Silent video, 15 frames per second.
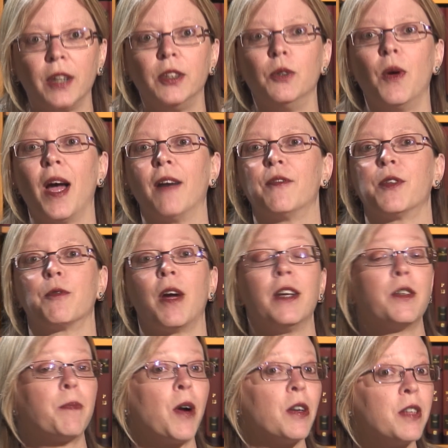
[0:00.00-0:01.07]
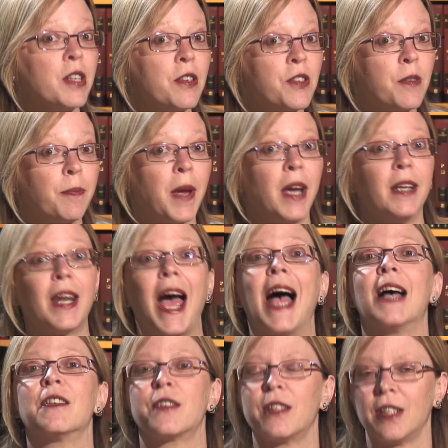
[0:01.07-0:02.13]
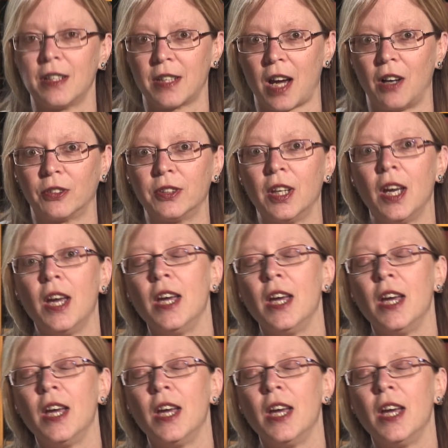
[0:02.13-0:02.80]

You have the right to participate as an adult